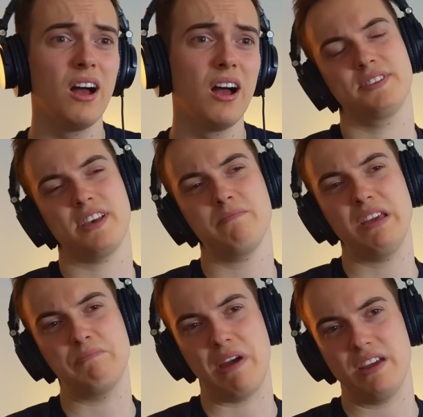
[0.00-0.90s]
Does that
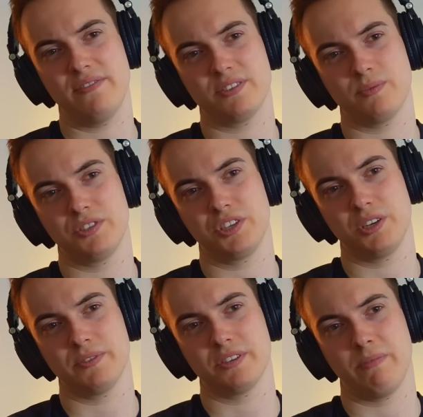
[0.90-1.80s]
mean Mavis, when she
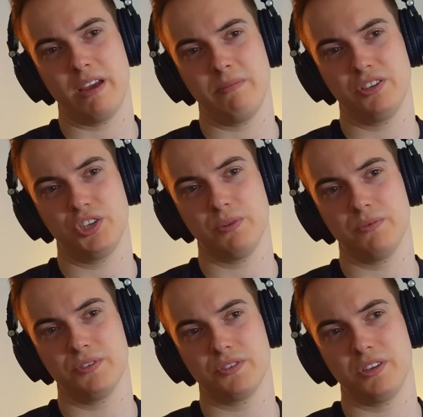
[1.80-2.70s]
was a baby, she
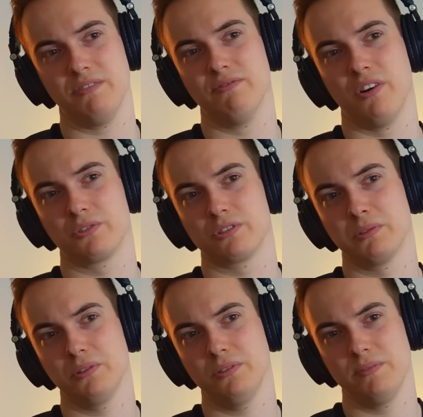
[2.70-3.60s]
was
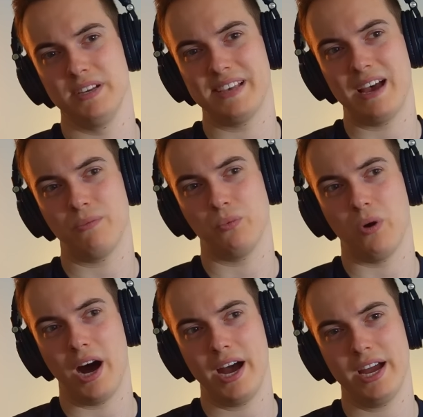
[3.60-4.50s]
invulnerable? Is that
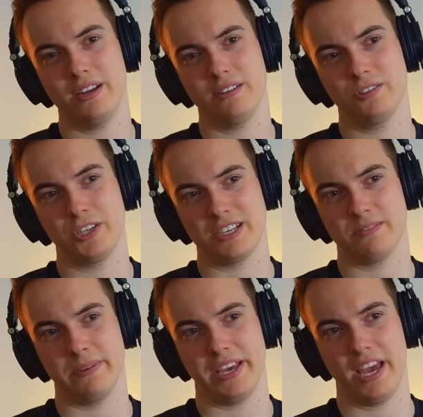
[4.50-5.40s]
why she has
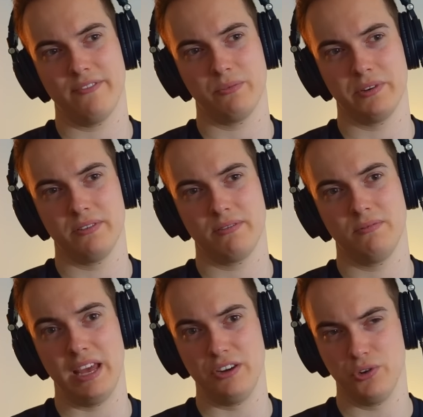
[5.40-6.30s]
to be careful with
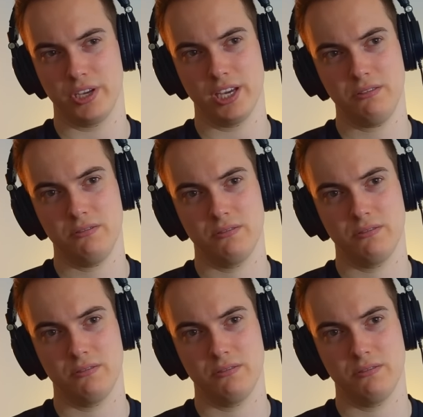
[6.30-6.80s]
their new kid?